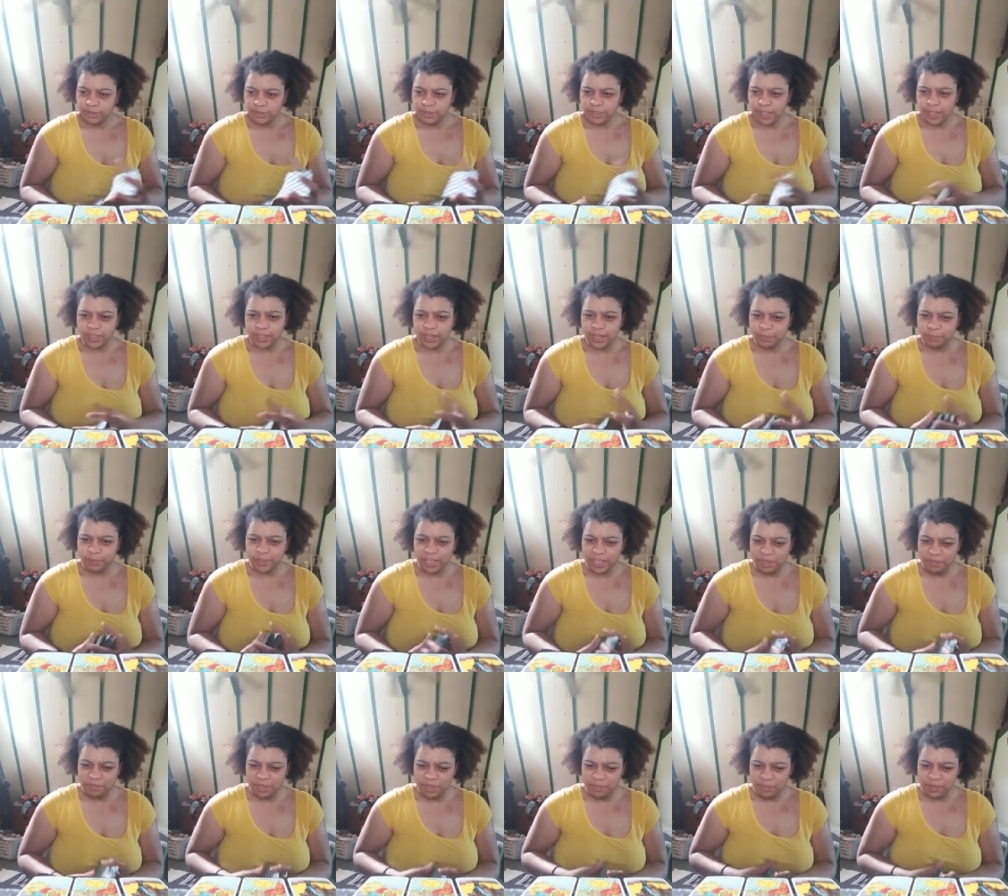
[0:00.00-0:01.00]
Not that I
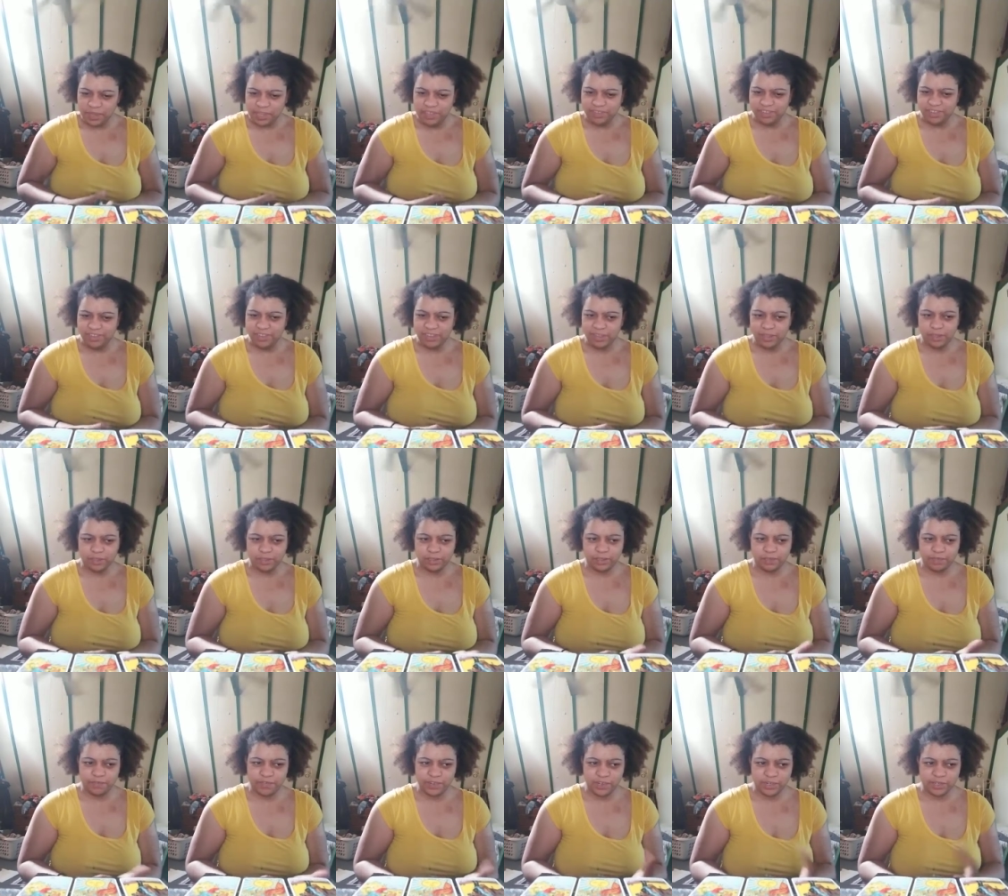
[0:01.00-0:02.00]
blame you, because you all are
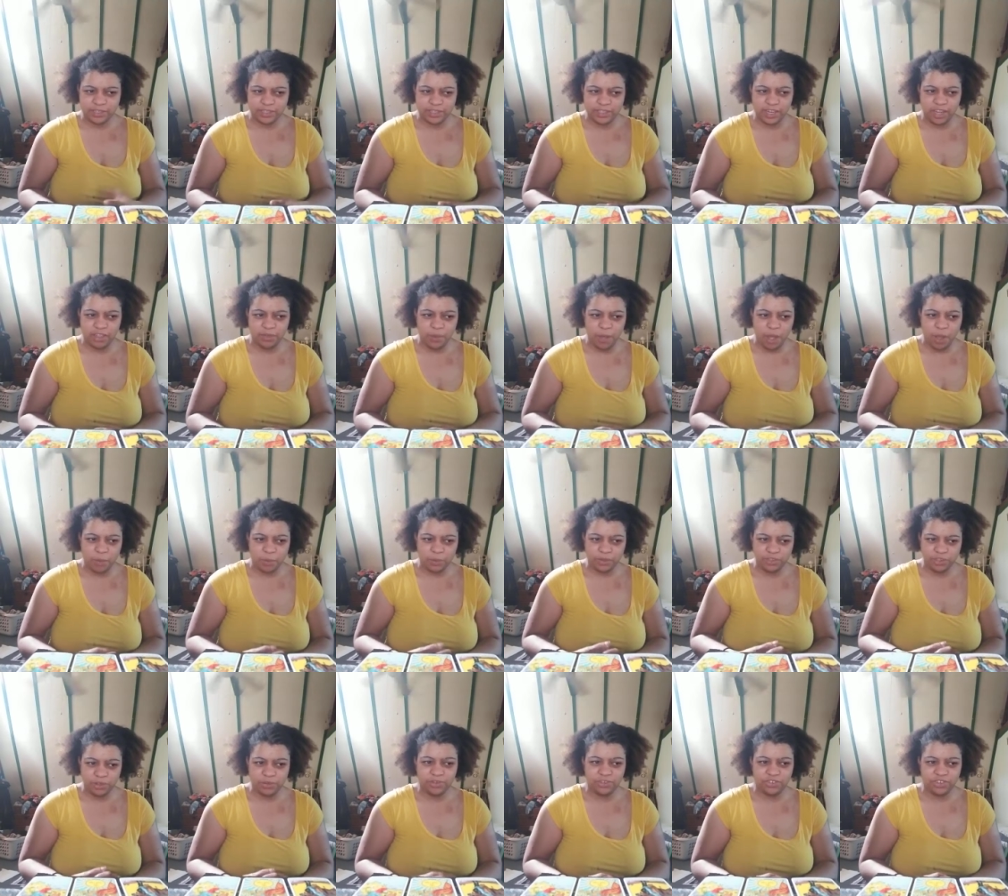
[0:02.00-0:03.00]
the first, and you all will
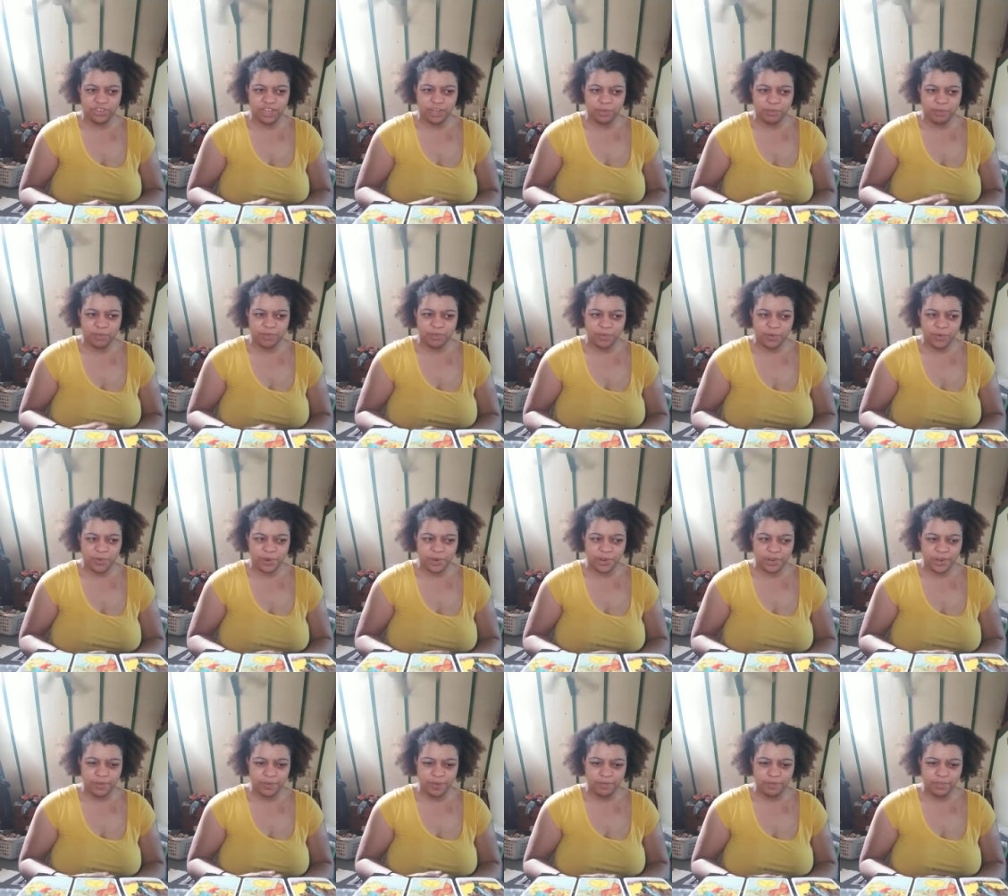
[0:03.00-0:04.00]
do shit before
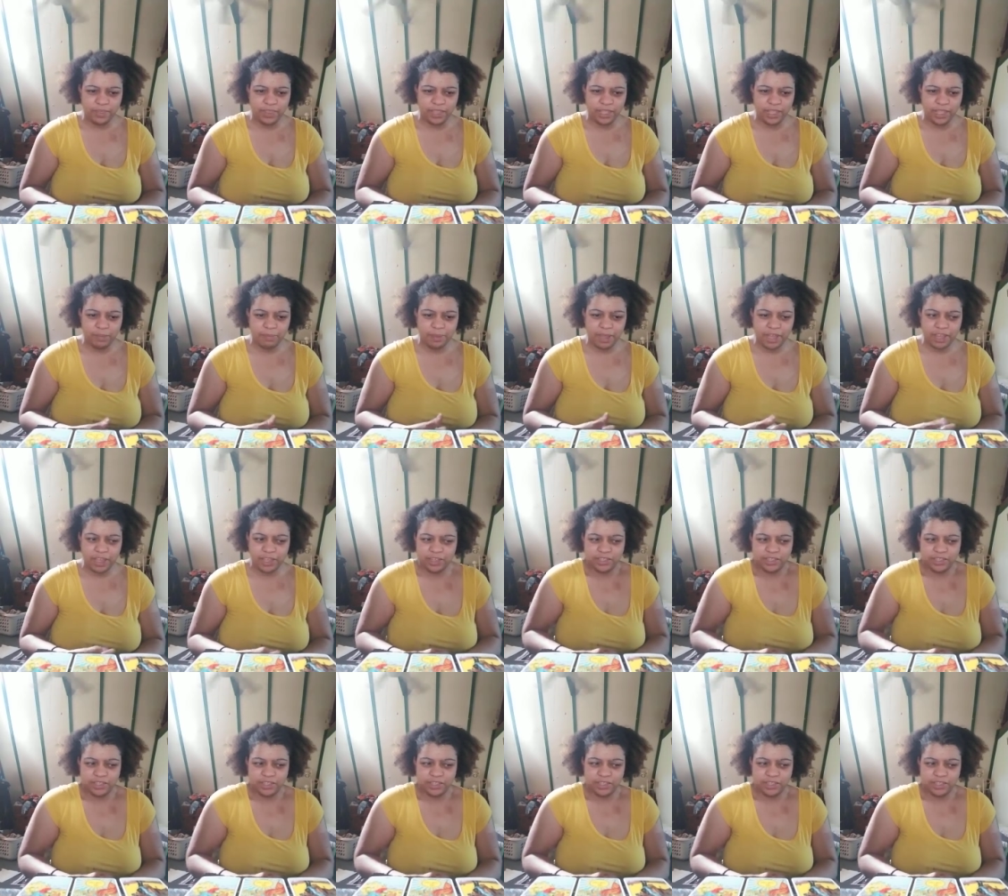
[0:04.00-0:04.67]
you even think about it.